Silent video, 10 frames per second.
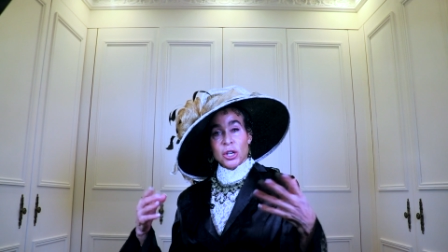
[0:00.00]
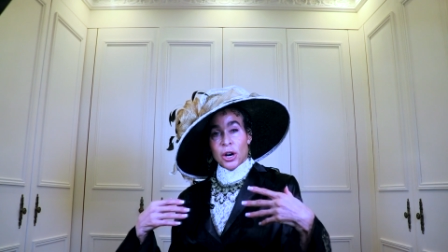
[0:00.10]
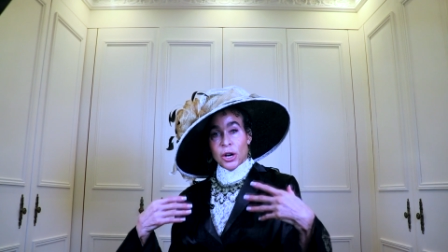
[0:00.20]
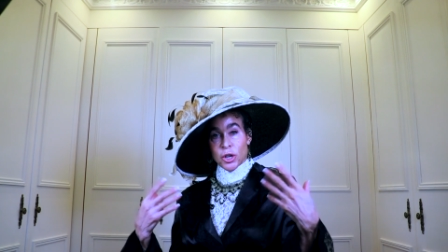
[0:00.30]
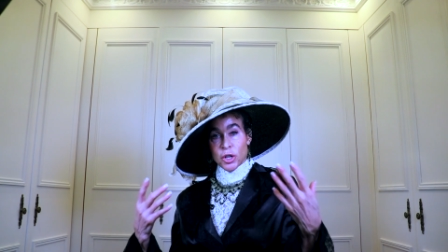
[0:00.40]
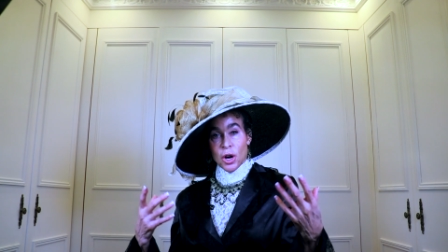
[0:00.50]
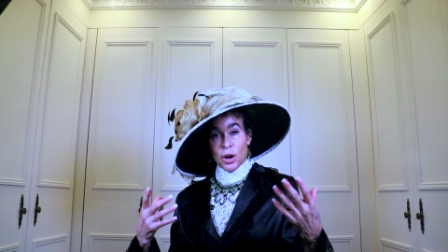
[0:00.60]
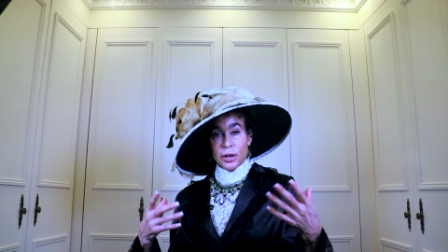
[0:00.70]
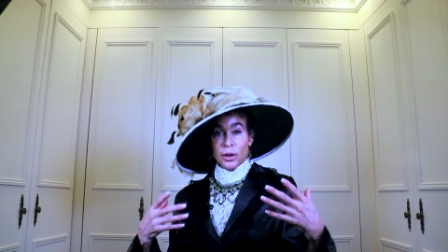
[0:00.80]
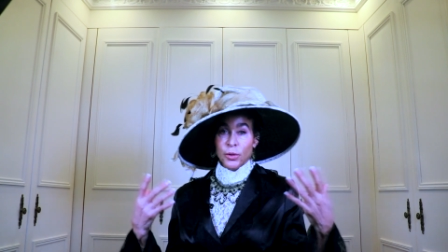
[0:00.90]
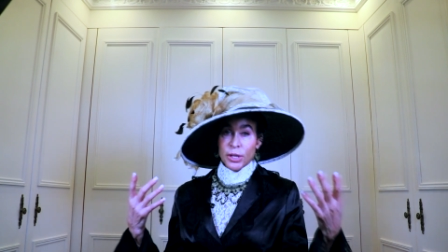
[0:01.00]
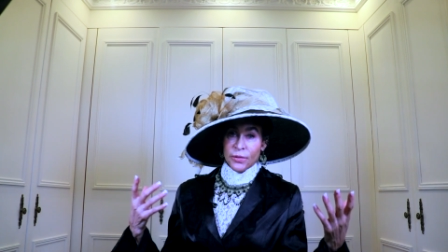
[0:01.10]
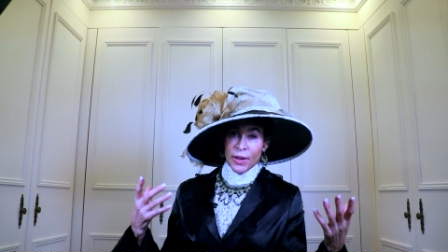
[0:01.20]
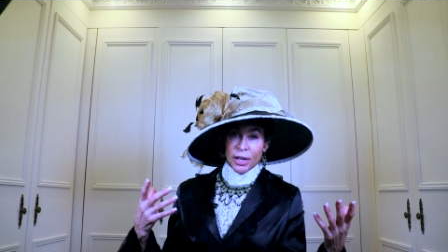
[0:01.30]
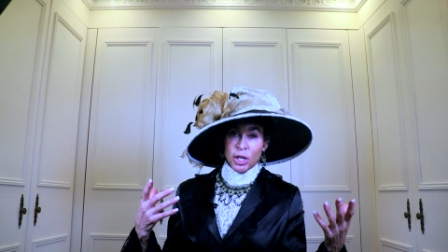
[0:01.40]
on our chart of risk
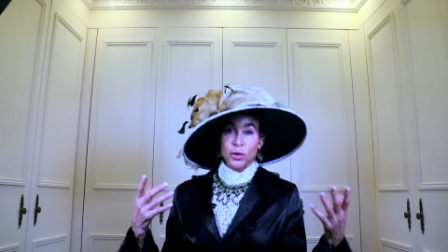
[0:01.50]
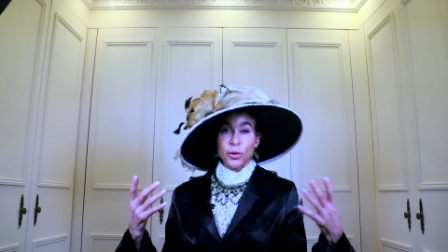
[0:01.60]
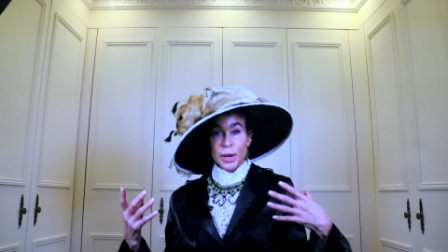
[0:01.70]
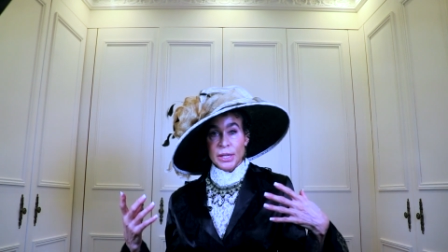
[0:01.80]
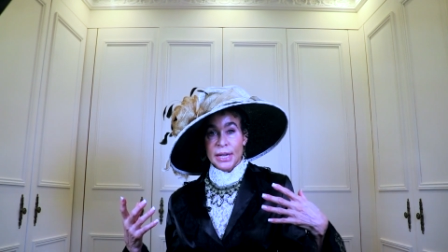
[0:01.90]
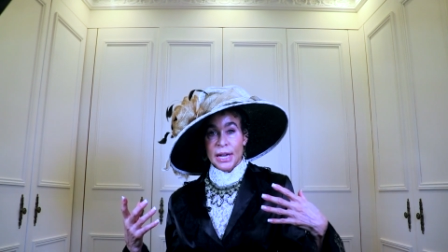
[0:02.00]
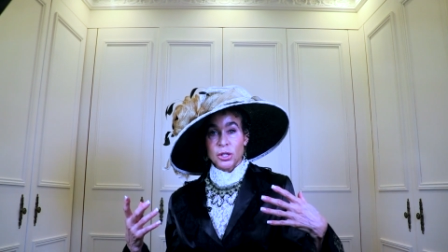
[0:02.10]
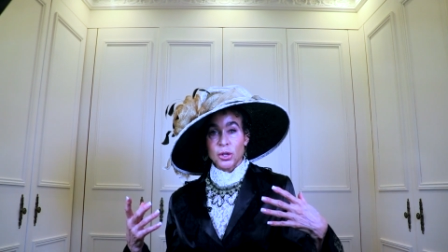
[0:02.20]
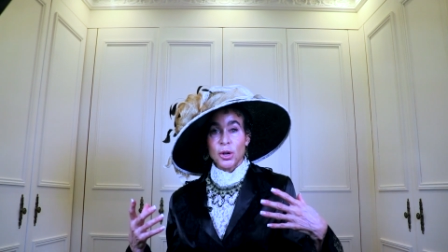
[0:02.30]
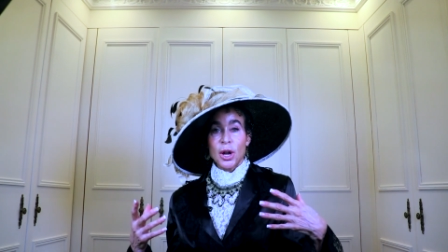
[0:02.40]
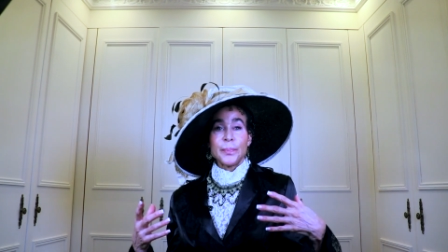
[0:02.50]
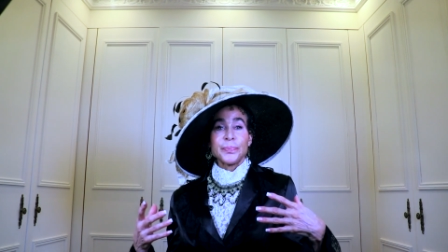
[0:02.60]
factors for breast cancer